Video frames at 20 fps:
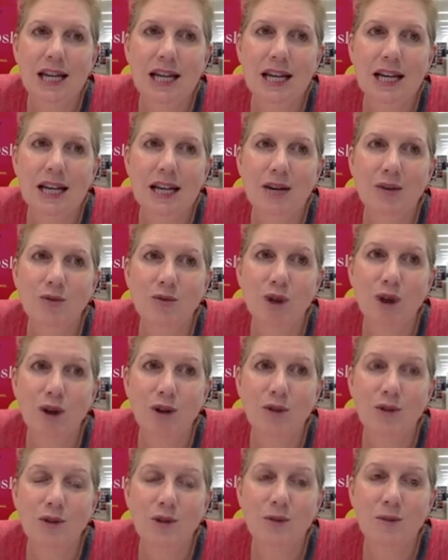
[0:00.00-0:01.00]

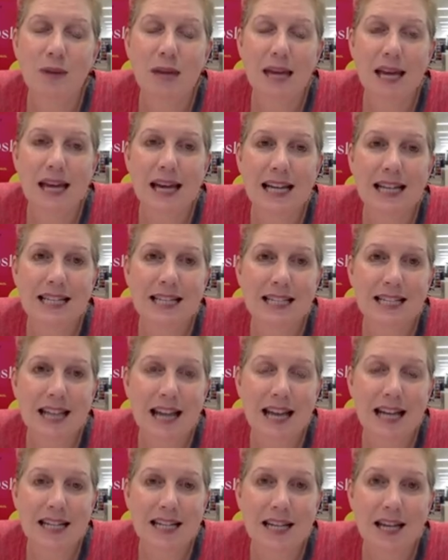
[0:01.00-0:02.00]
wrote to me and
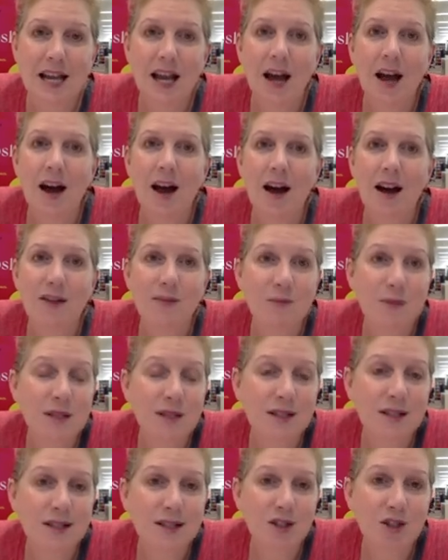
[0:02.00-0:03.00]
said, I've
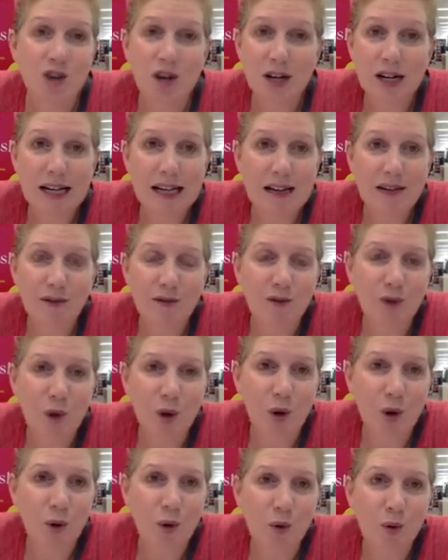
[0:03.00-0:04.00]
been struggling
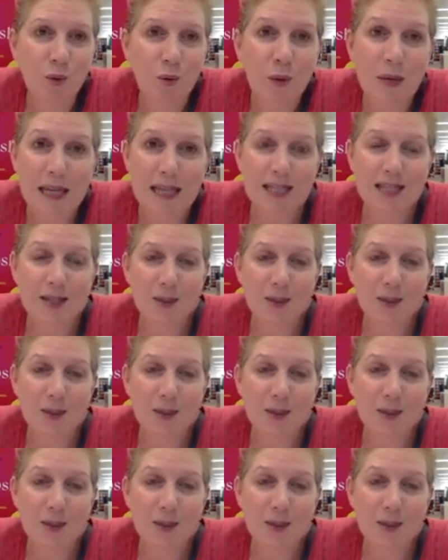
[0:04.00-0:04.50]
for weeks and